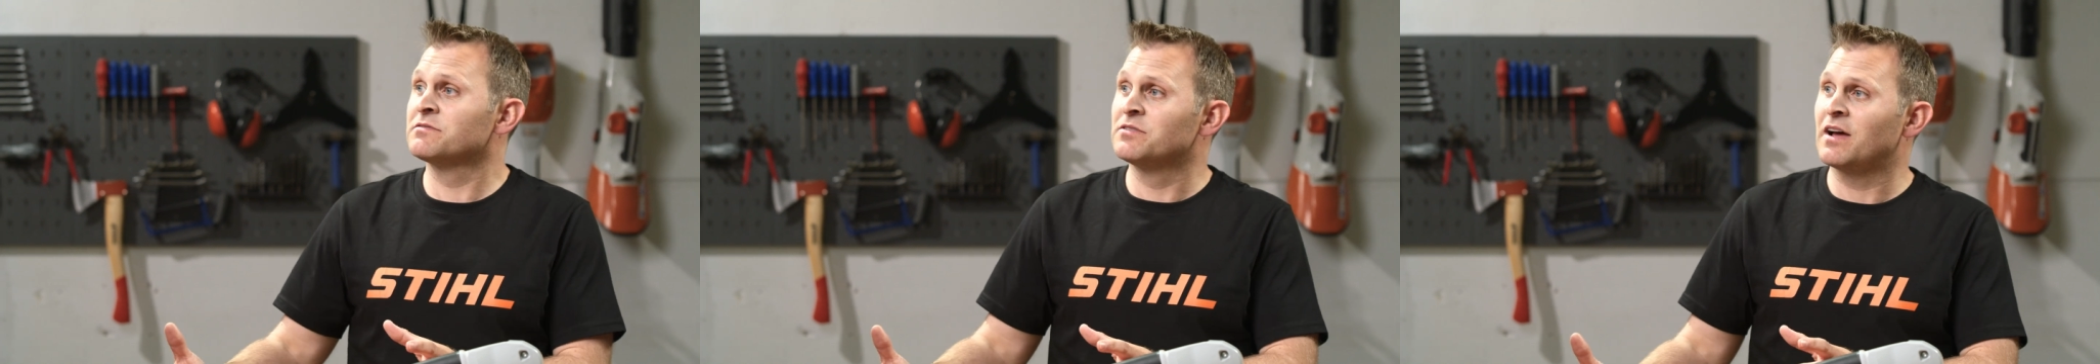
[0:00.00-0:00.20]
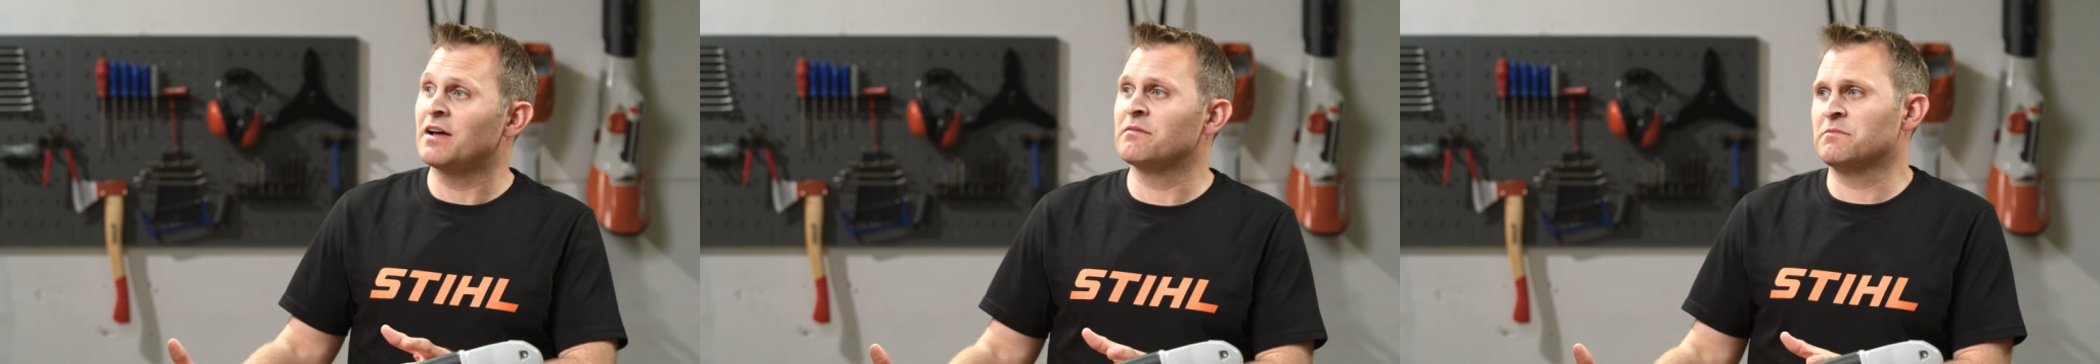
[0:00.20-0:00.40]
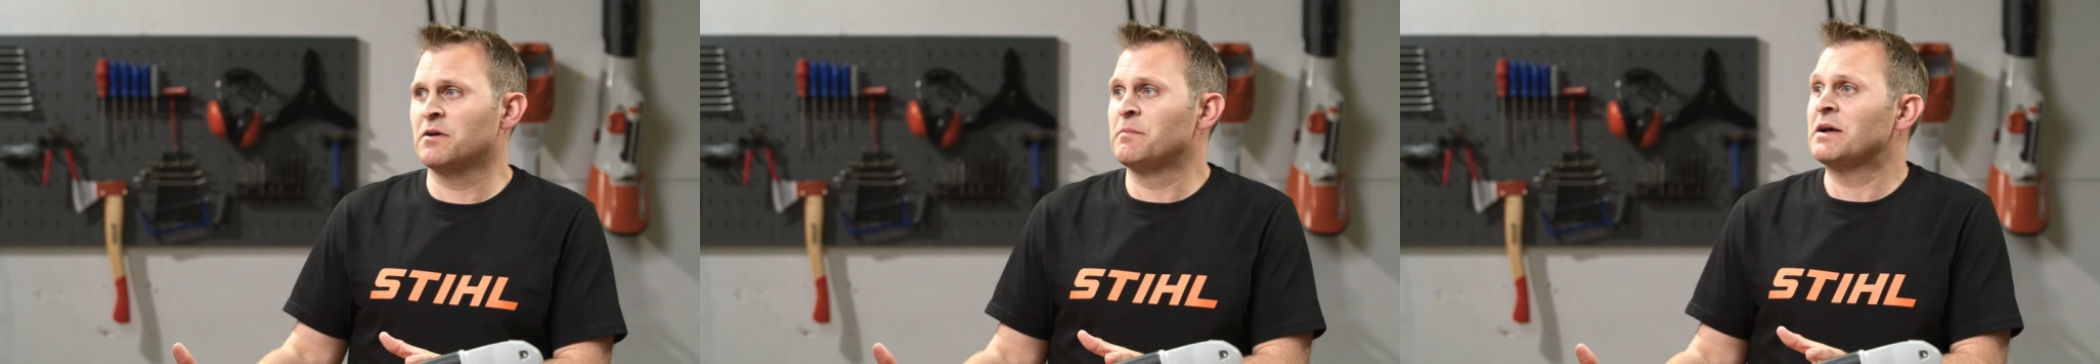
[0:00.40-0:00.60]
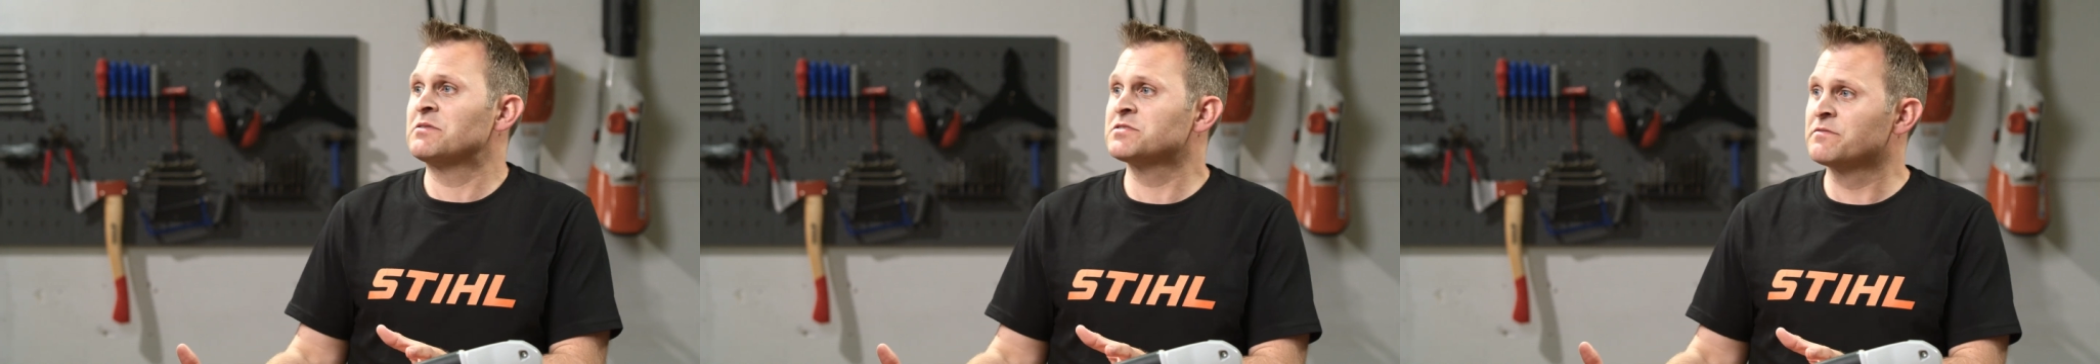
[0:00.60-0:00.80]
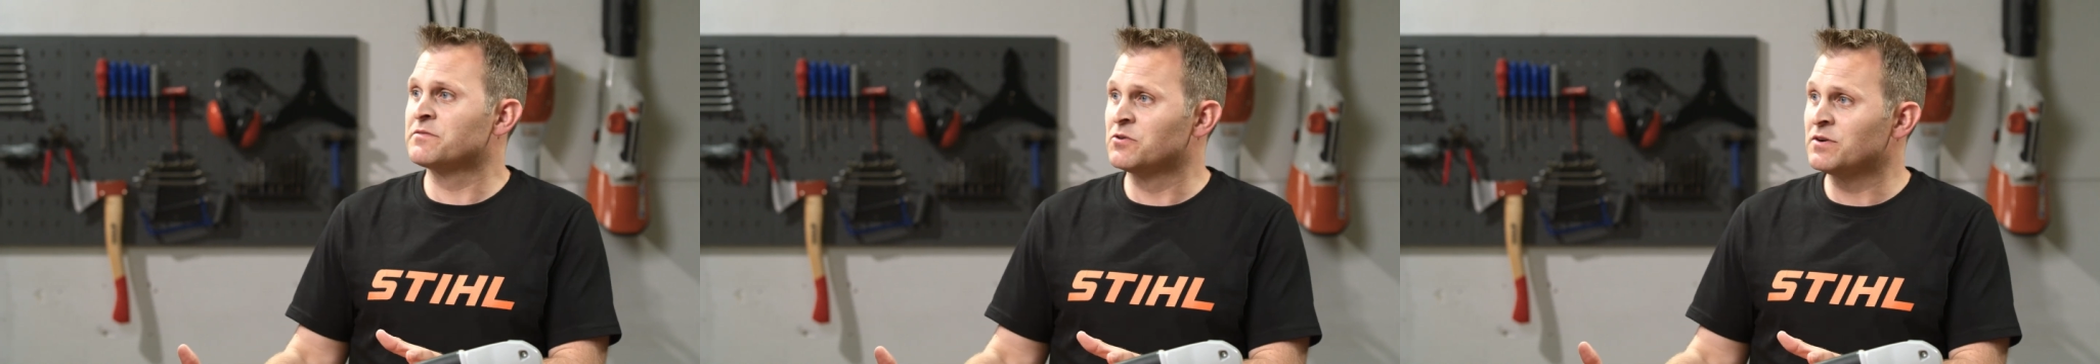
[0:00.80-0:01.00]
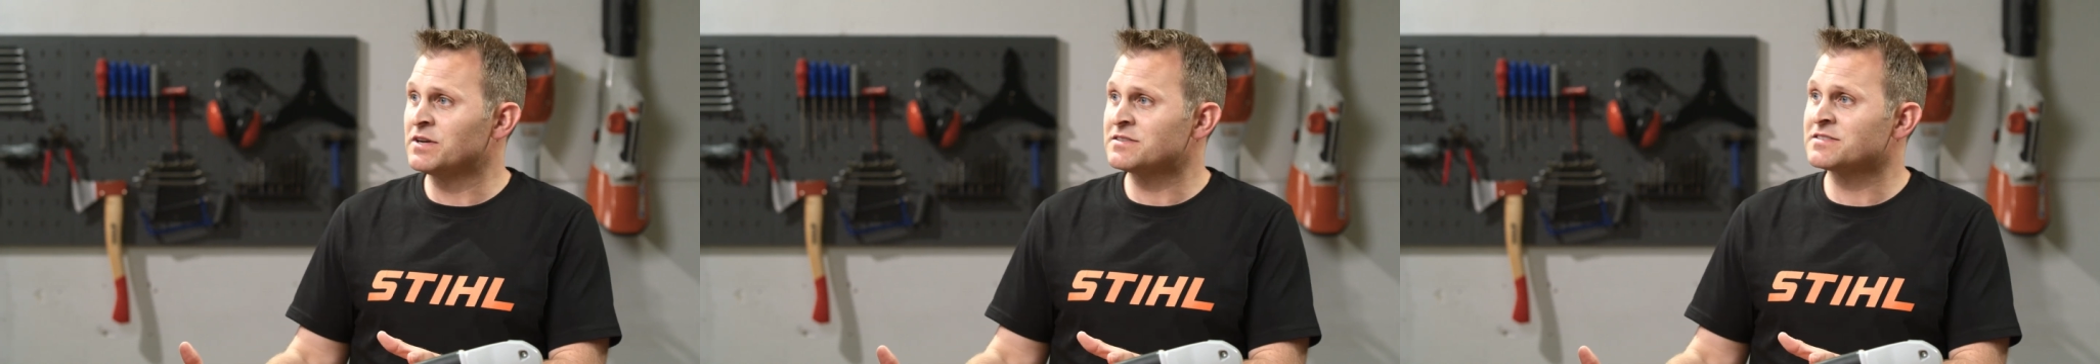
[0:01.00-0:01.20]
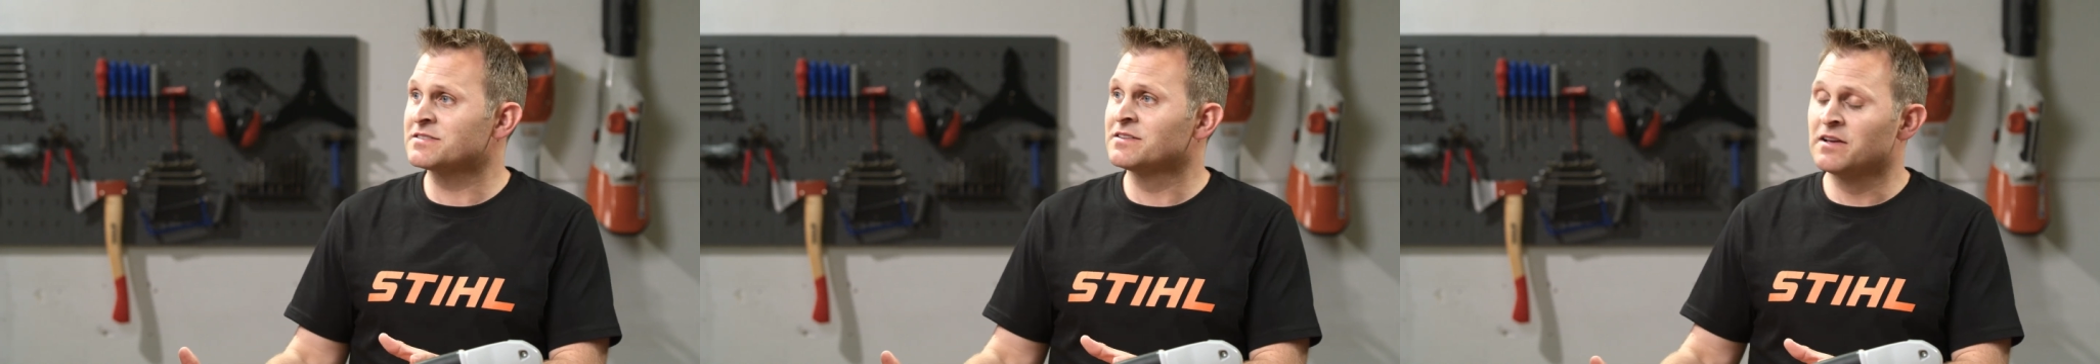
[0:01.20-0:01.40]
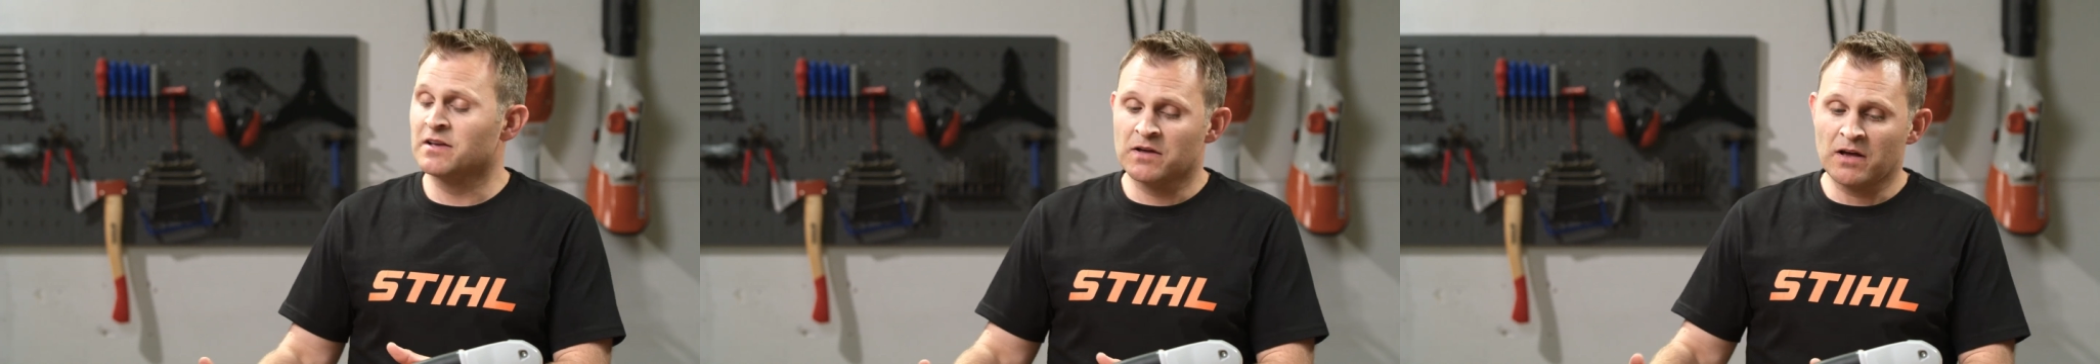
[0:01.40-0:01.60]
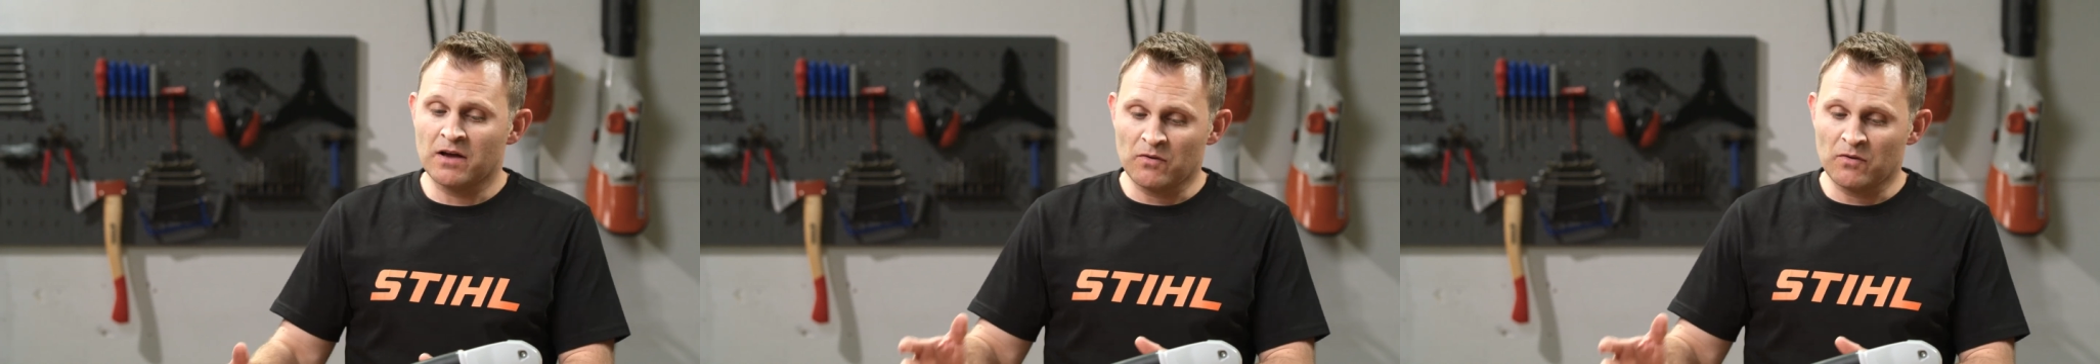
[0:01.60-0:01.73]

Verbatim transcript: n- amounts of noise. Mm.